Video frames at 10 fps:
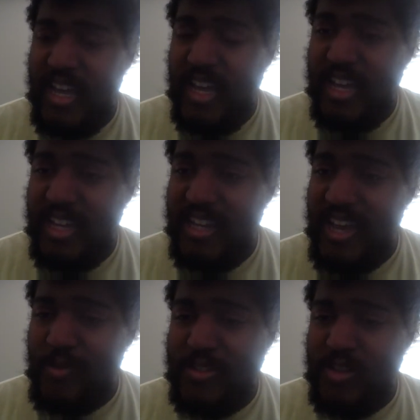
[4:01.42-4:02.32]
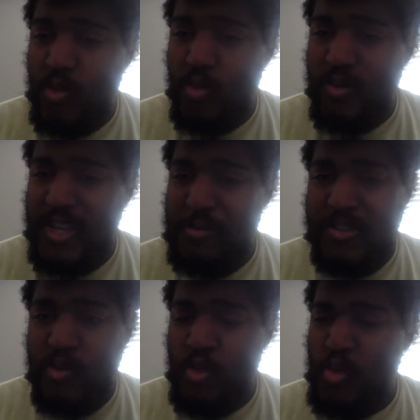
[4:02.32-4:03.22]
and that was a that
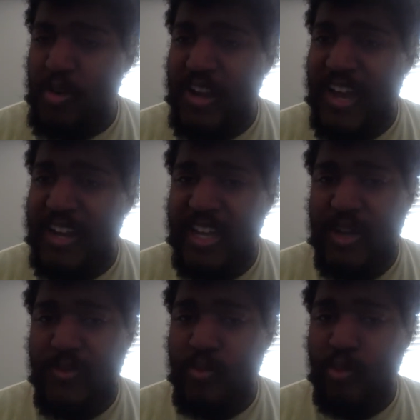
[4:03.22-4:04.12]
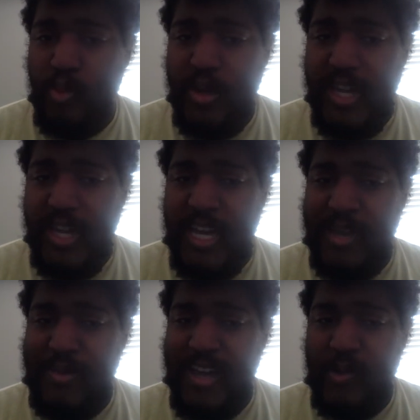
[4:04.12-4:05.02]
was a rumored idea from
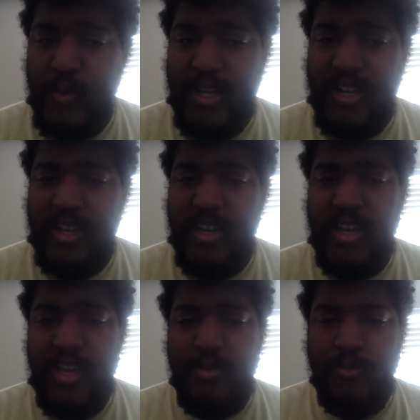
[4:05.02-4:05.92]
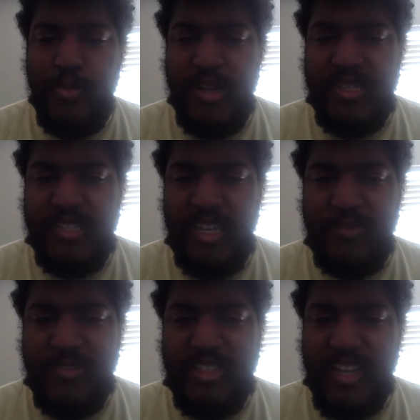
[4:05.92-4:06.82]
way back when. But it
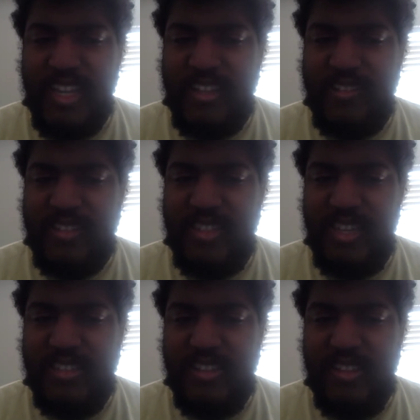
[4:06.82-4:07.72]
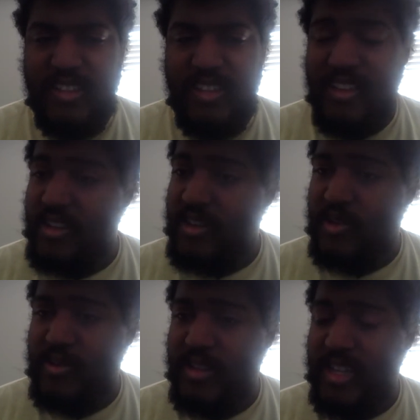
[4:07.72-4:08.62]
seems like their season, you
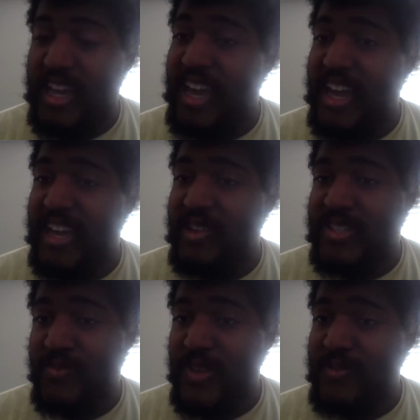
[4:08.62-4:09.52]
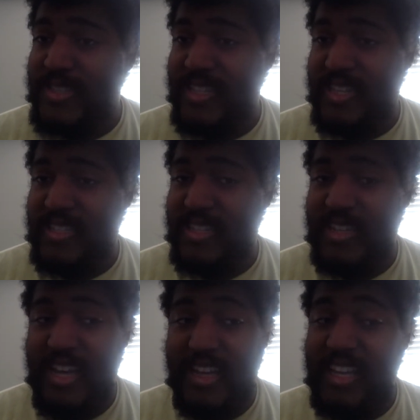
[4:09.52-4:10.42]
know, the AAL's fifth
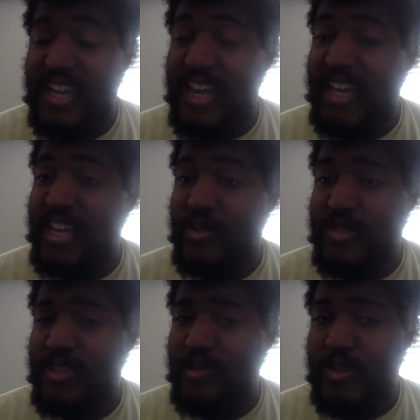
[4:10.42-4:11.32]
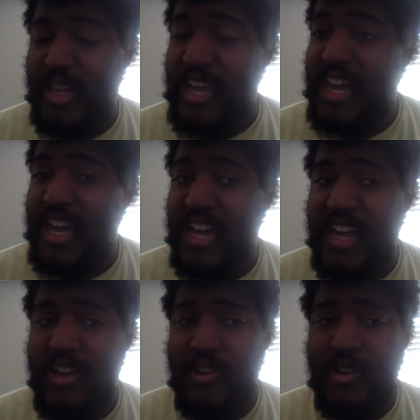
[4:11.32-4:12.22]
season, not the AAL two. The
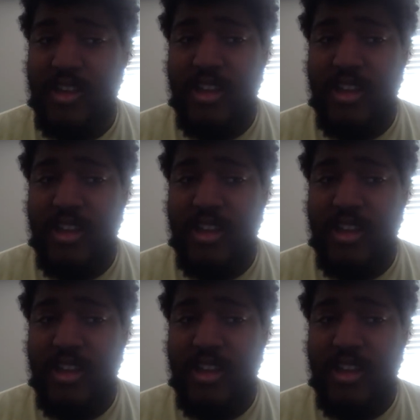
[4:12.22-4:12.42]
AAL